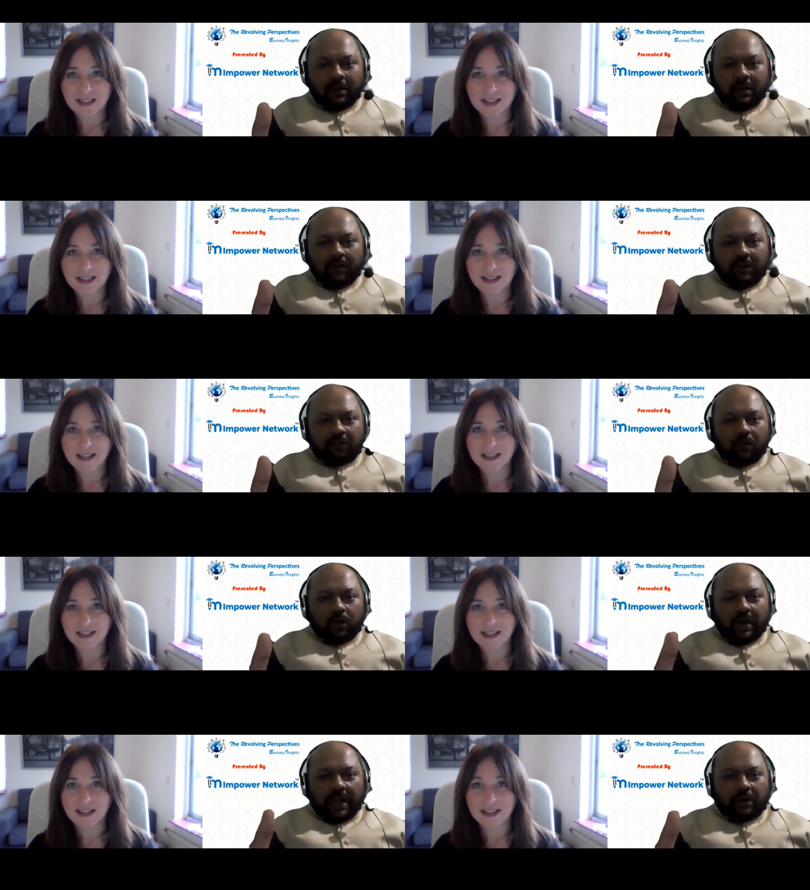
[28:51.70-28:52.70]
Speaker 1: which you
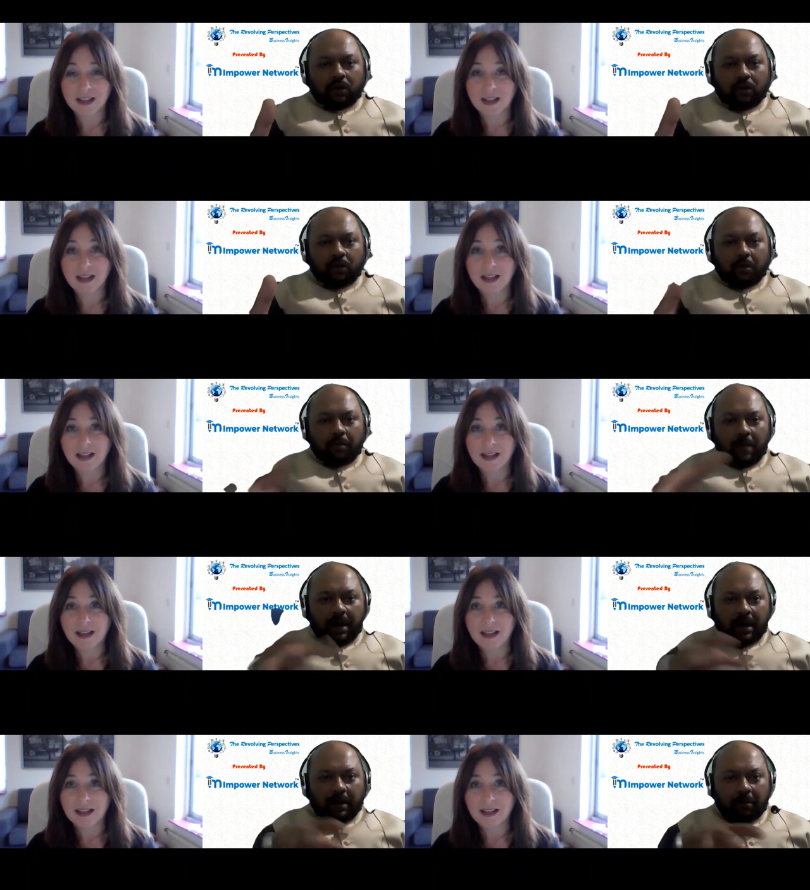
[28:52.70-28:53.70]
would like to
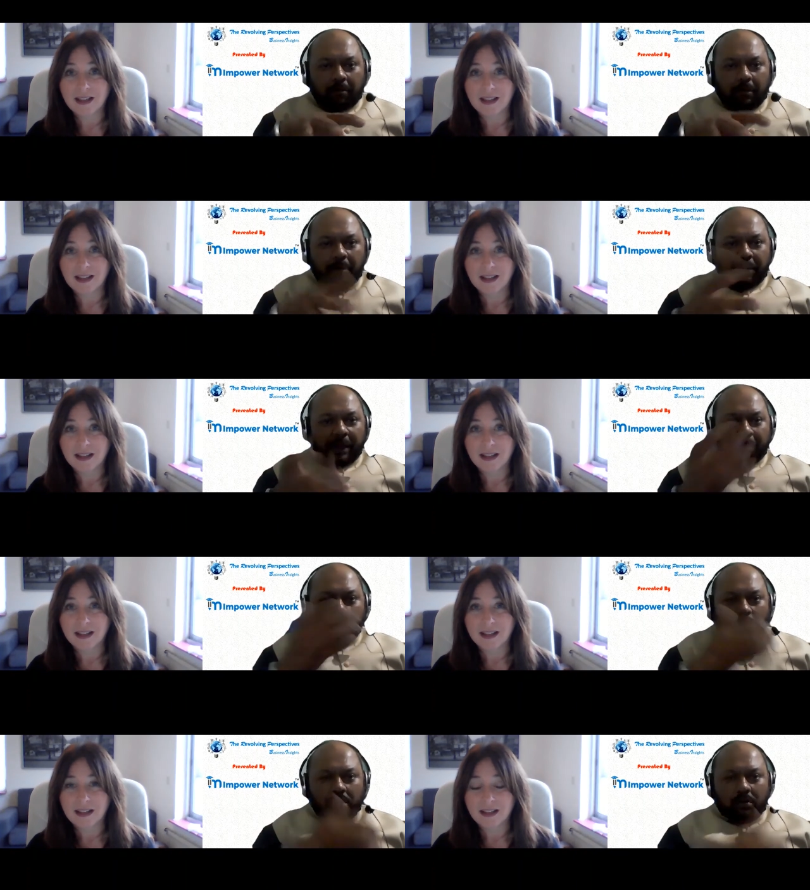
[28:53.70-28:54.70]
uh,
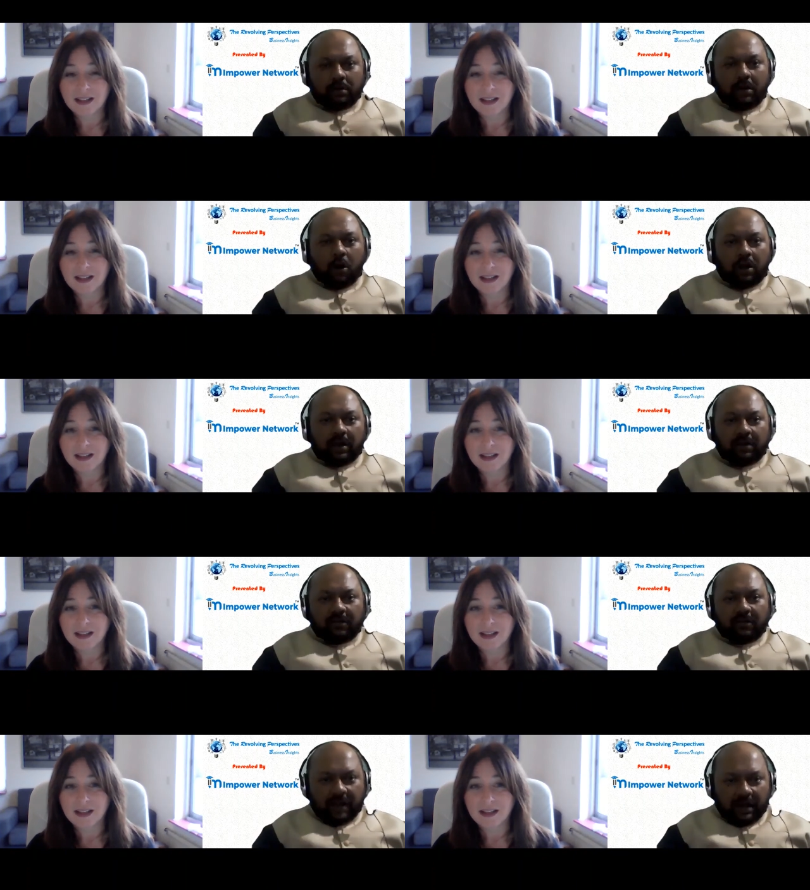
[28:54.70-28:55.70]
prepone the
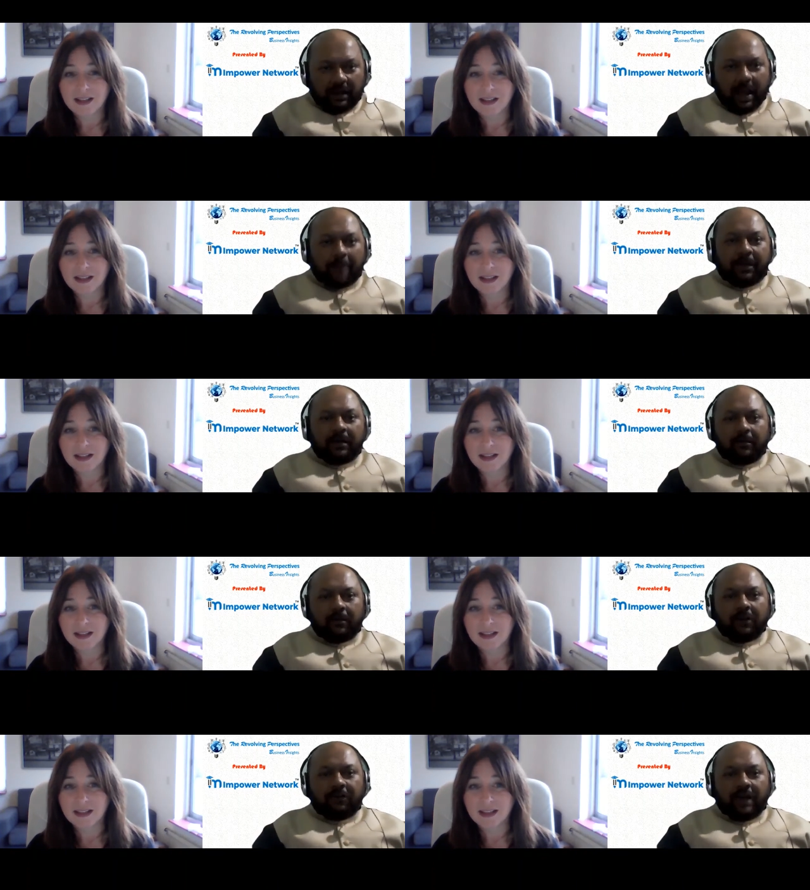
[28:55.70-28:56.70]
occurrence and happen
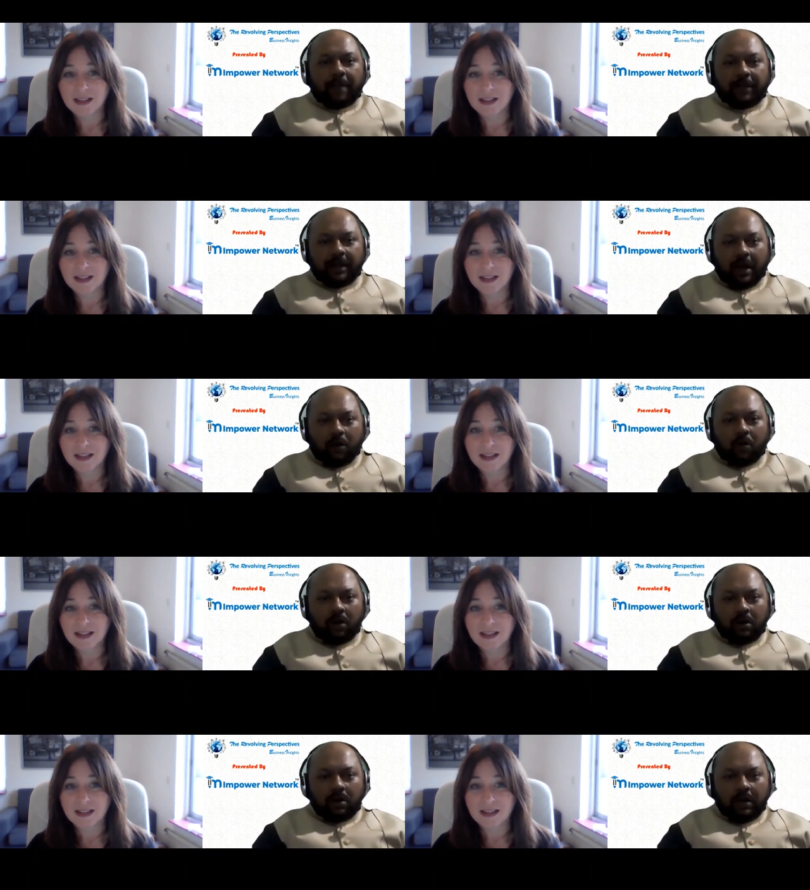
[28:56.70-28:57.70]
it should happen now
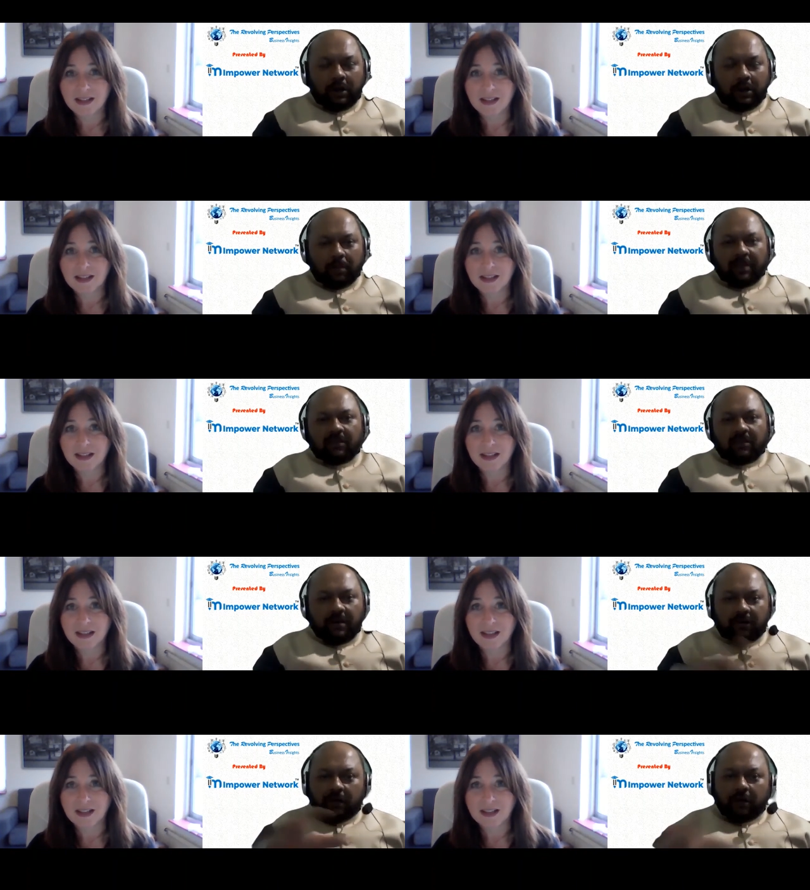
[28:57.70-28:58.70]
into the
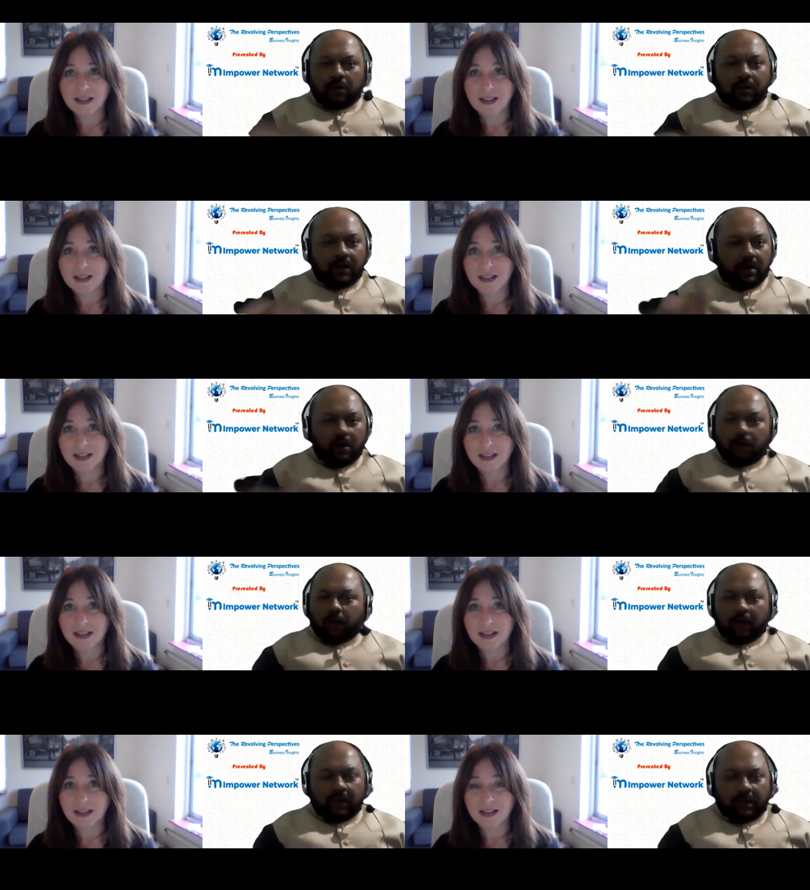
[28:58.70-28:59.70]
business or into the world or
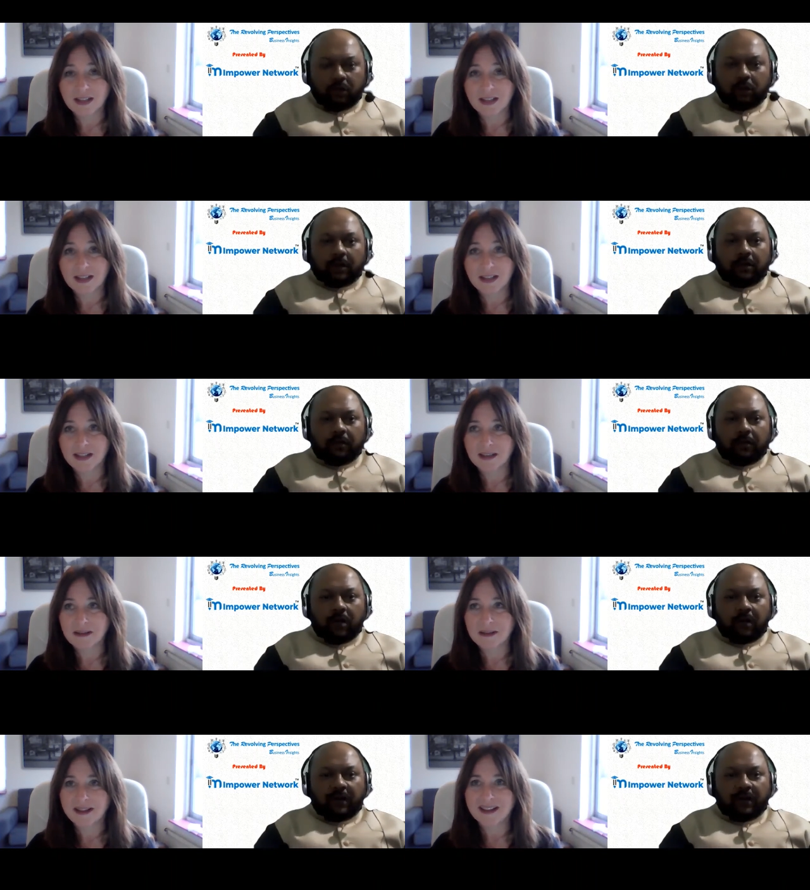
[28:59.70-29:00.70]
whatever into the
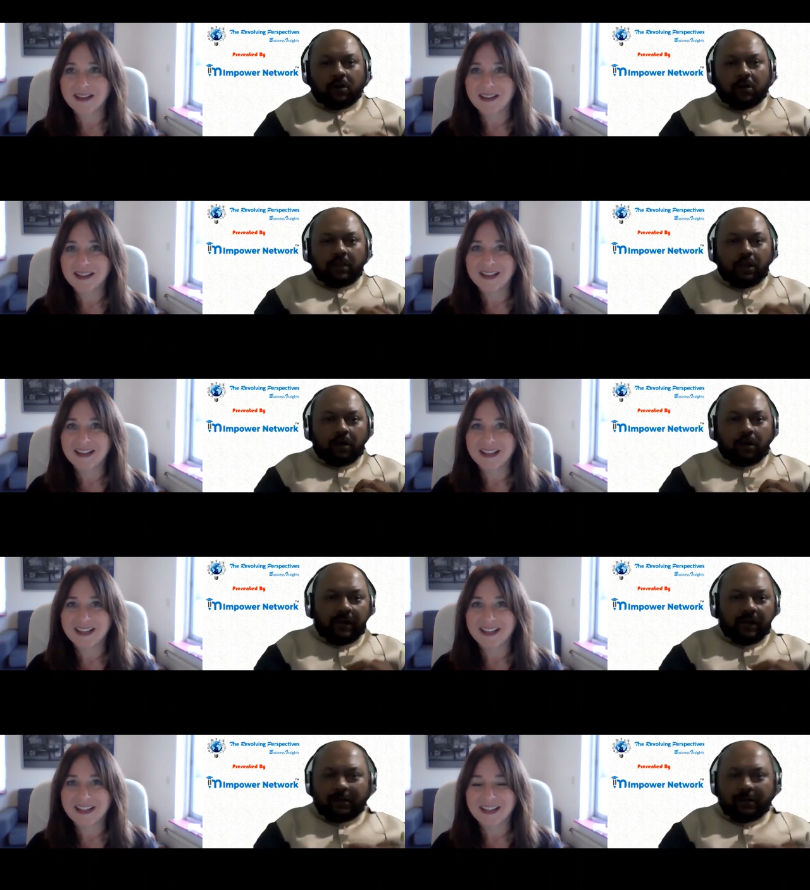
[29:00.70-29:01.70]
world of technology or
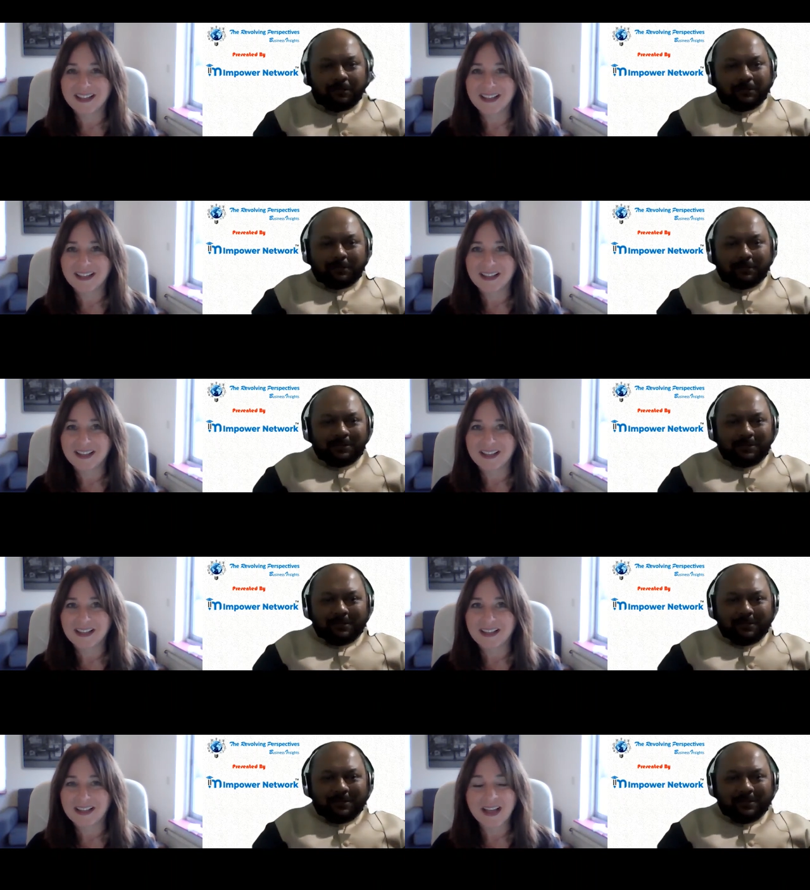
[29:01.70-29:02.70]
wherever
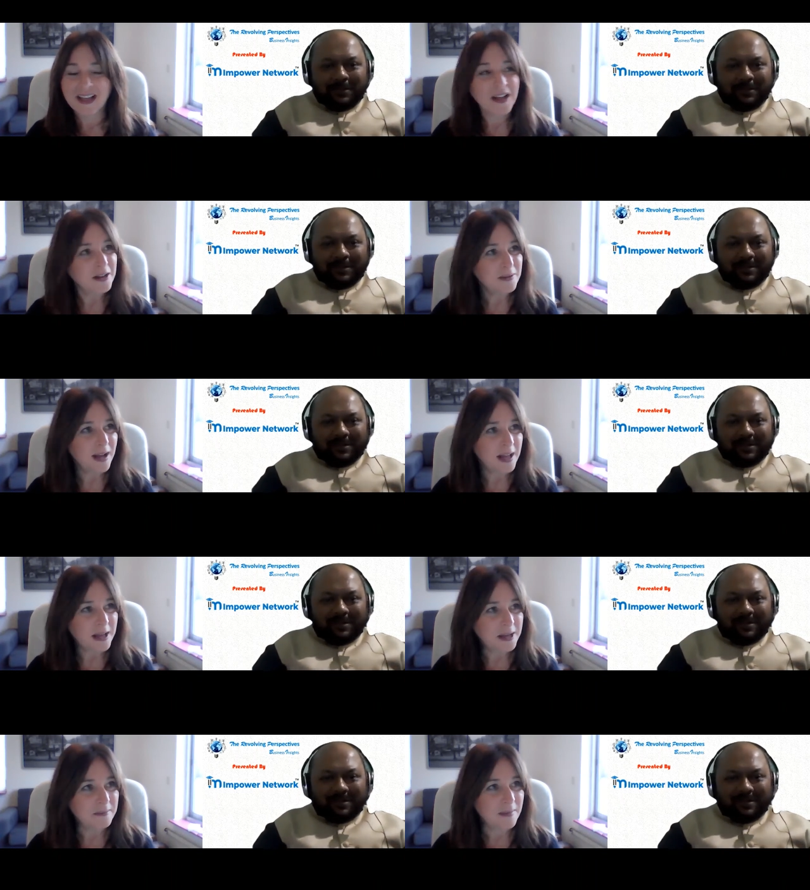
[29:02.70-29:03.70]
Speaker 2: oh
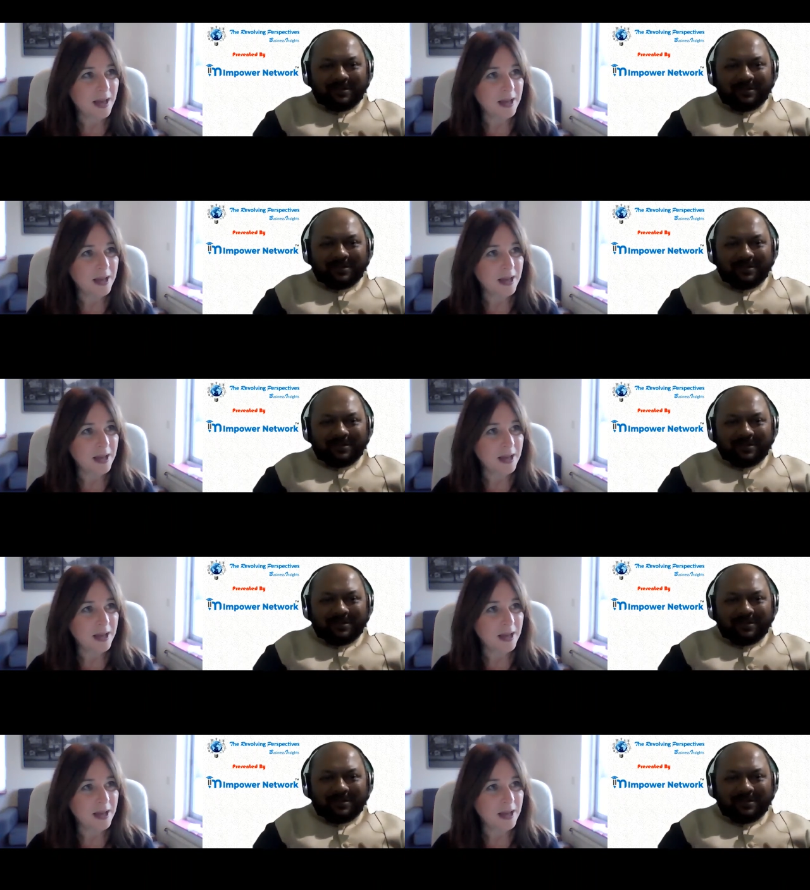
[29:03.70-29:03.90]
um